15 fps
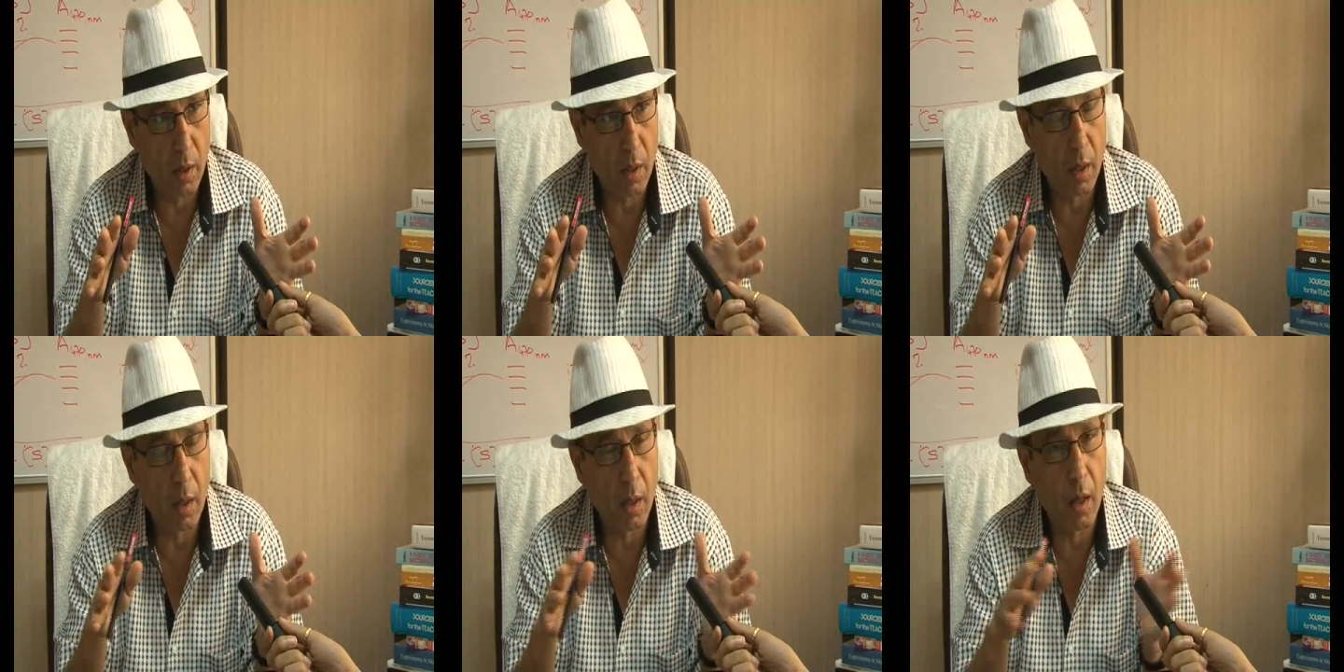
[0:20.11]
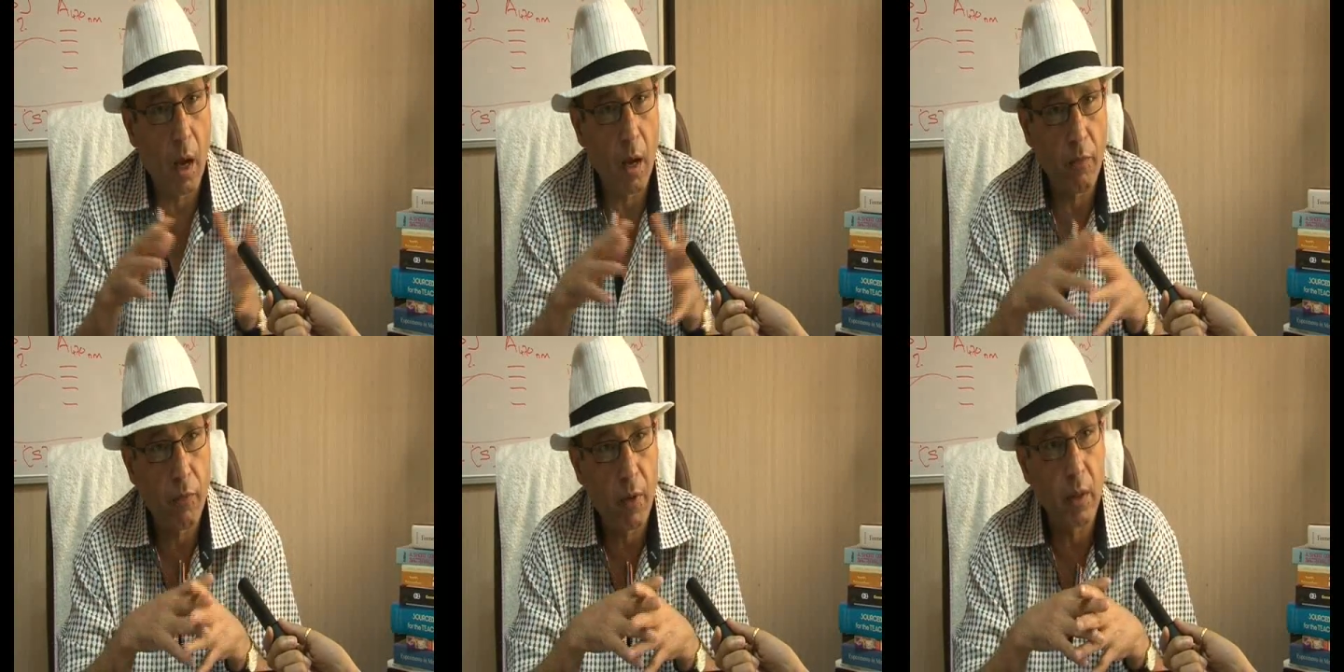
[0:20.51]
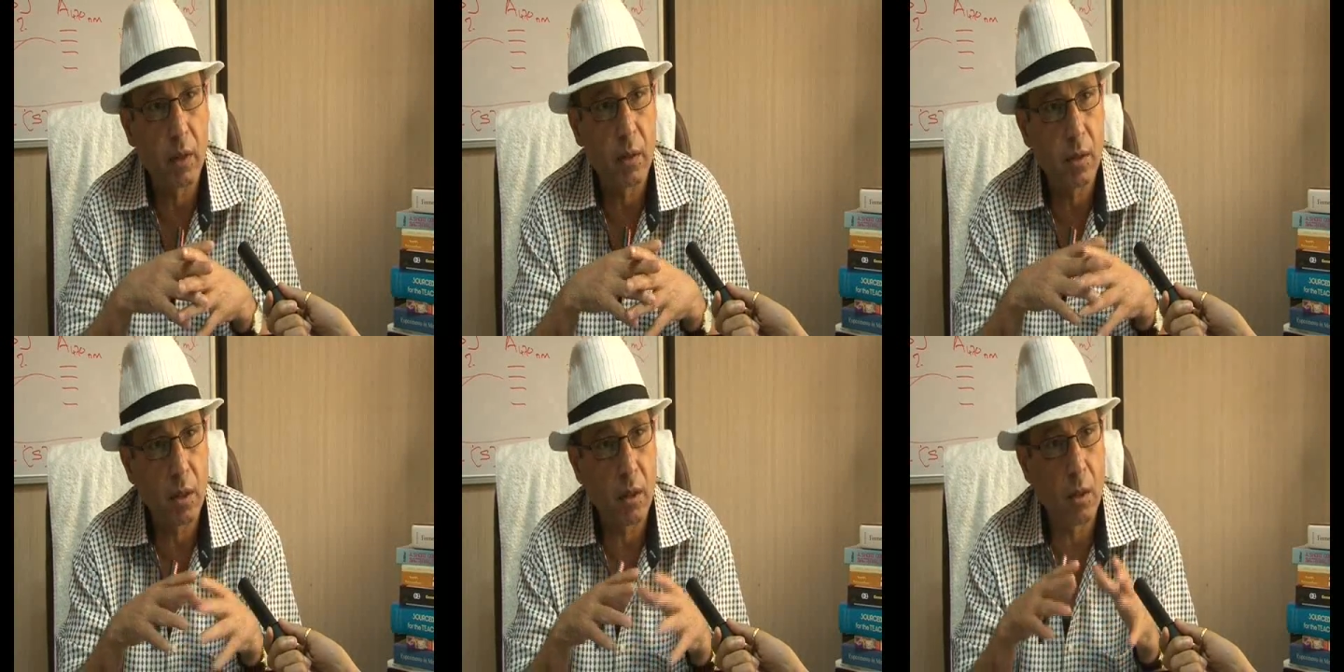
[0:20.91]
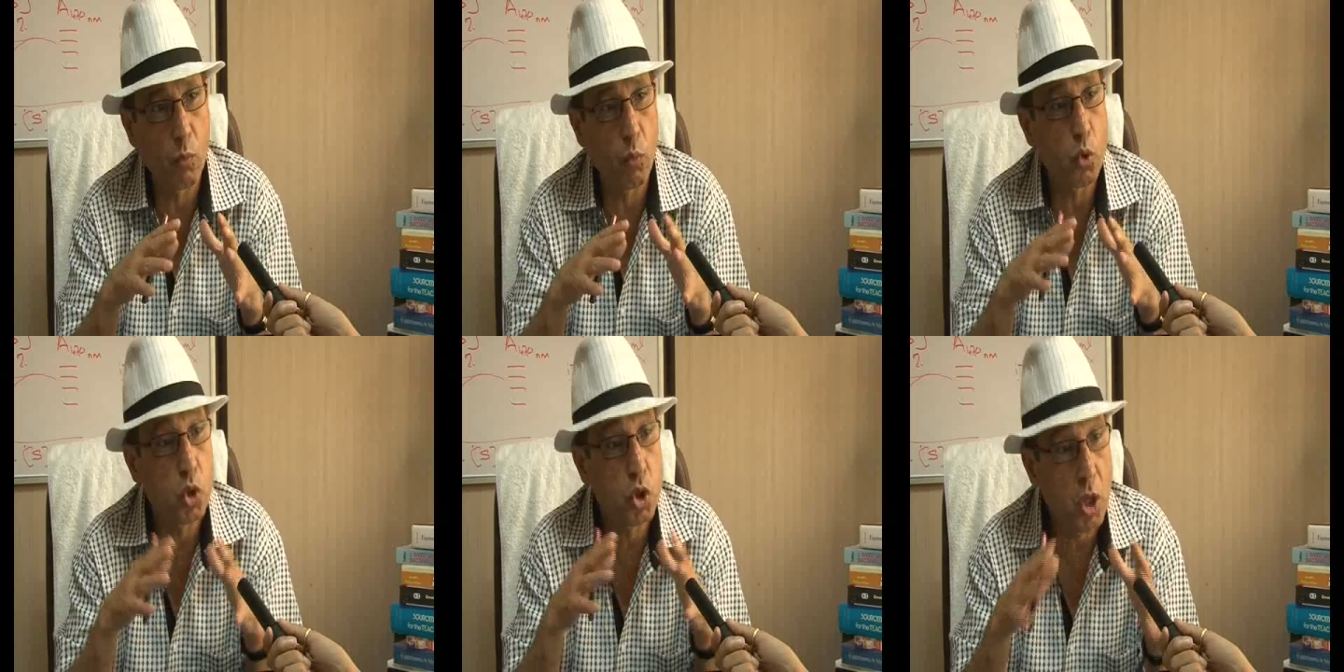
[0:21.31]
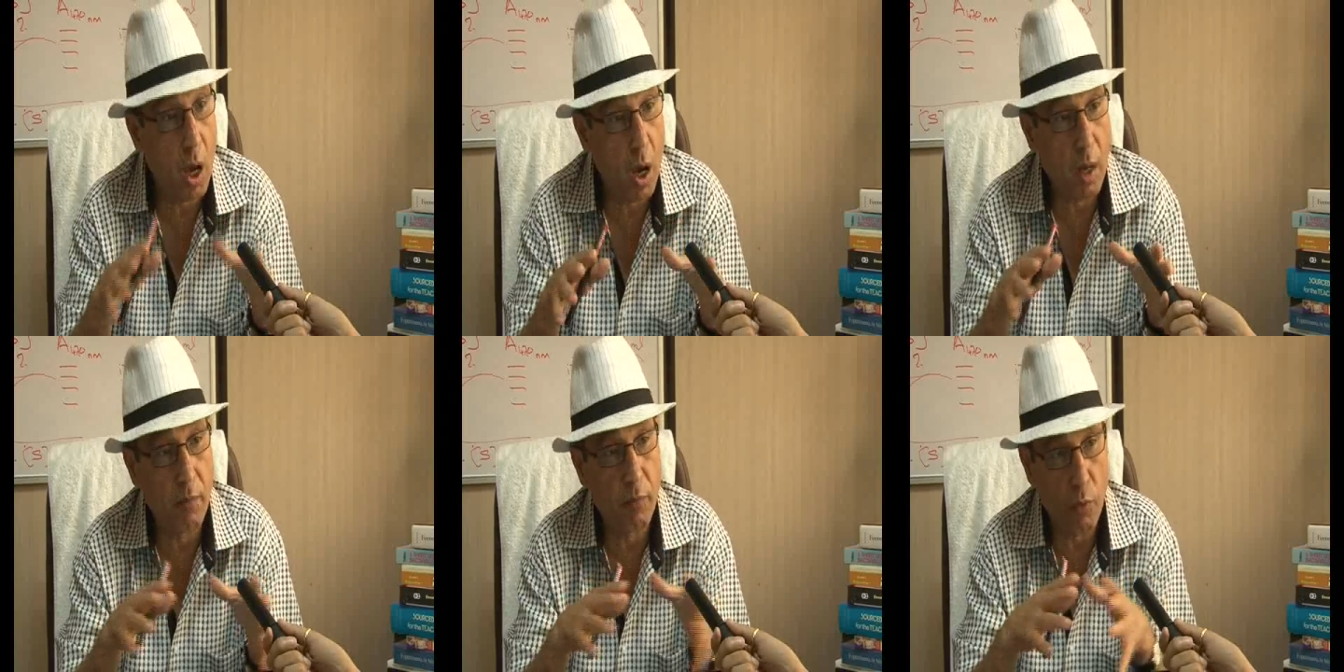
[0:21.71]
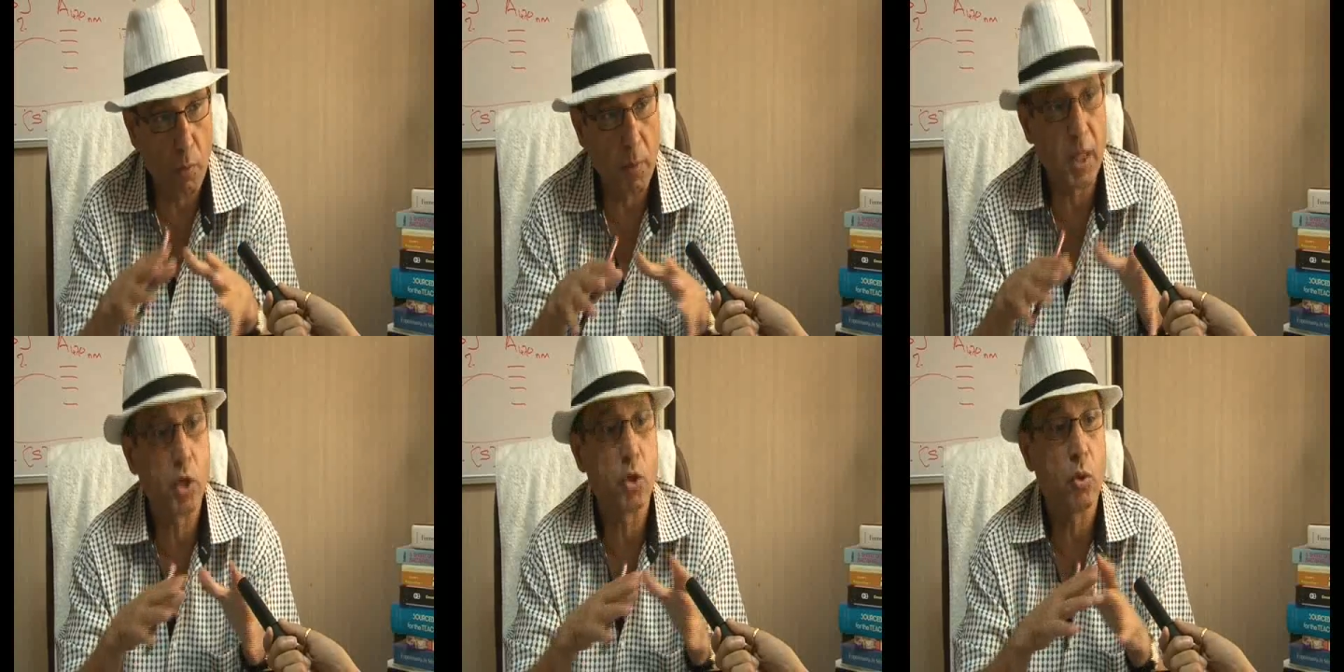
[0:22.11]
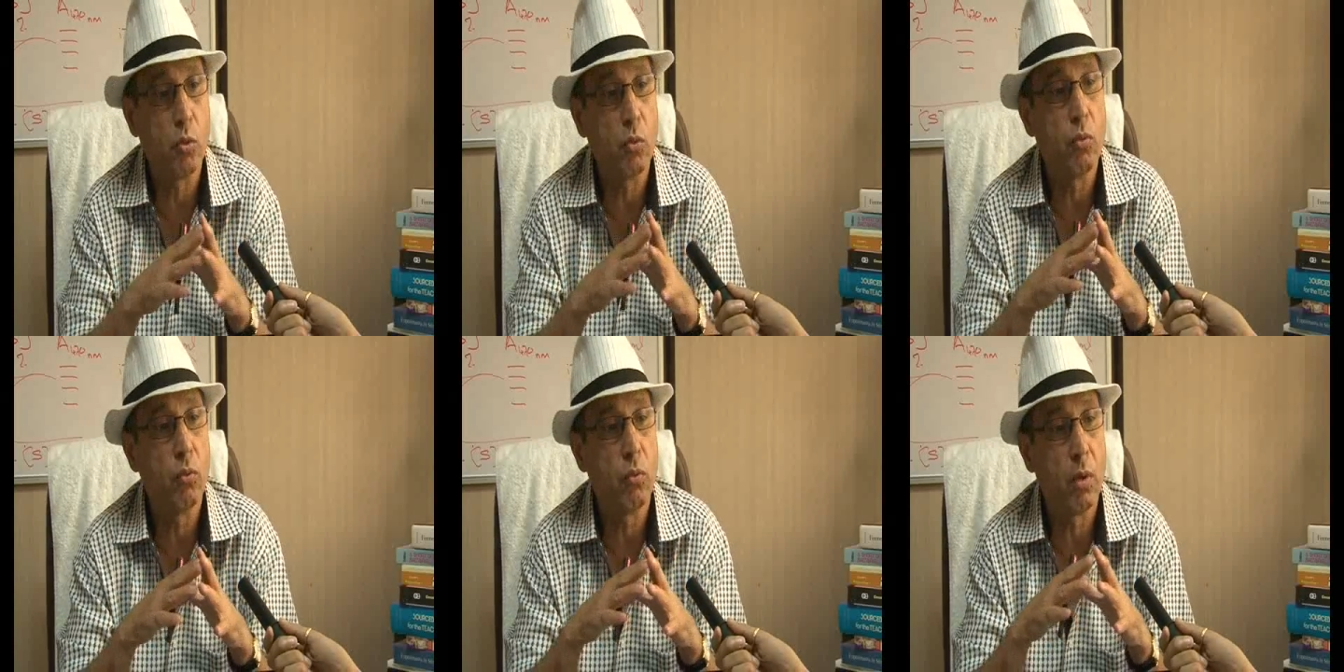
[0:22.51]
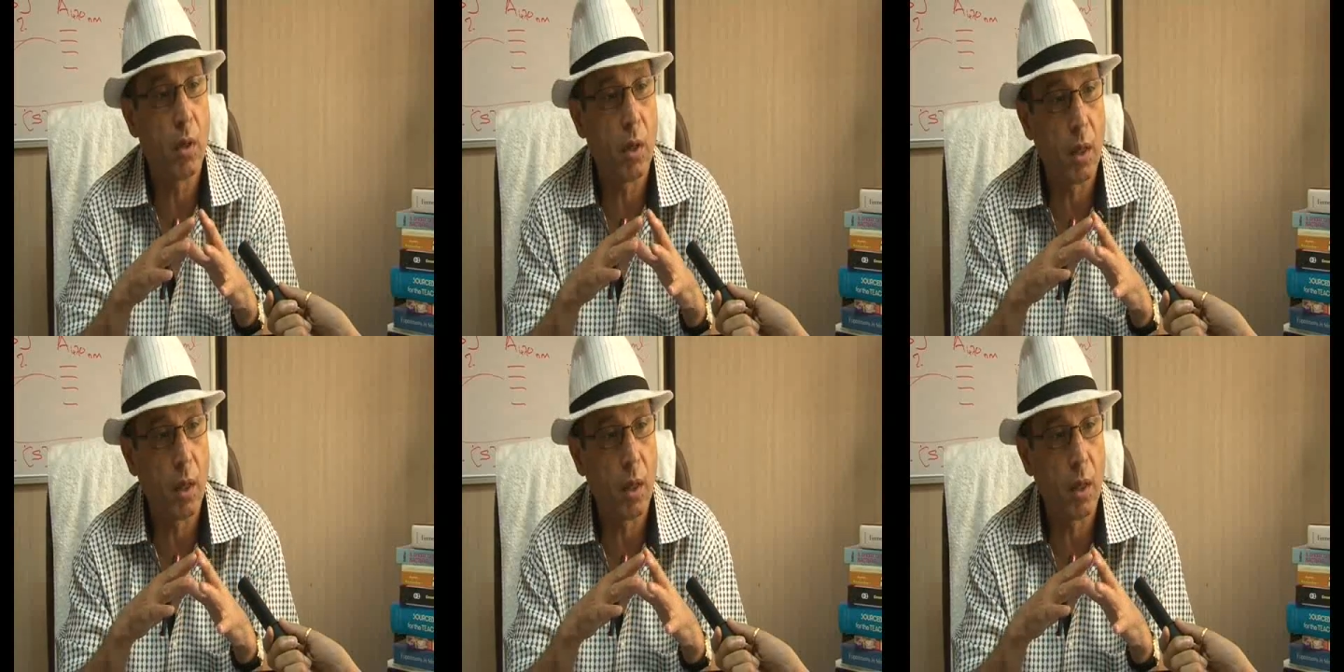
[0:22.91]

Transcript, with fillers: uh, I felt it was time for me to